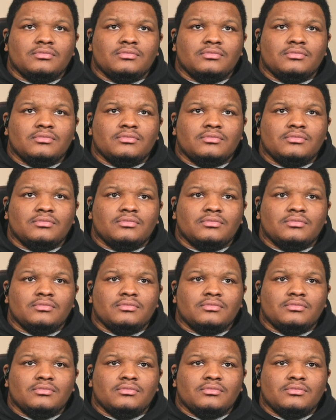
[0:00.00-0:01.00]

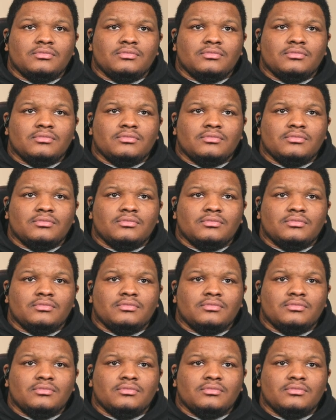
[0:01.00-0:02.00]

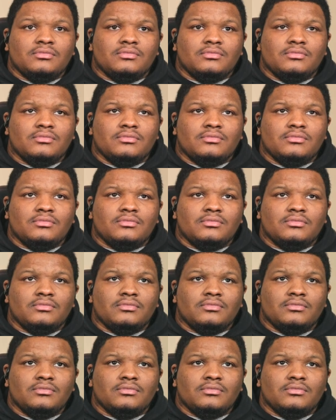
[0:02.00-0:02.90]
(silent)